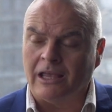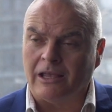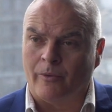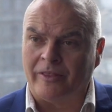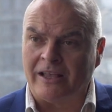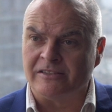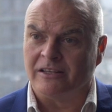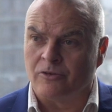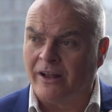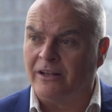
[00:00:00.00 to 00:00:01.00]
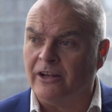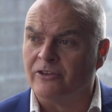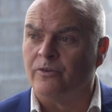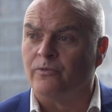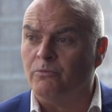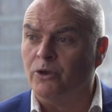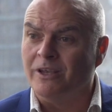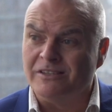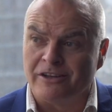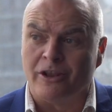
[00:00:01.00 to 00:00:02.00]
When they said great leadership from you, he
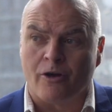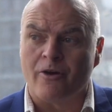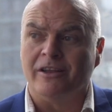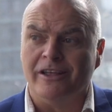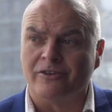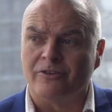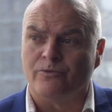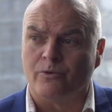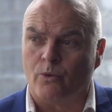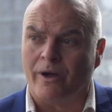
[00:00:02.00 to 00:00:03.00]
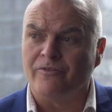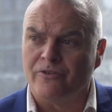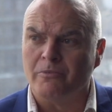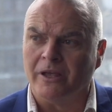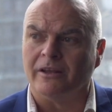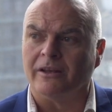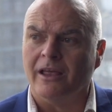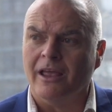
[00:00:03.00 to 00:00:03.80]
said no, great leadership from Dwayne Vermeulen.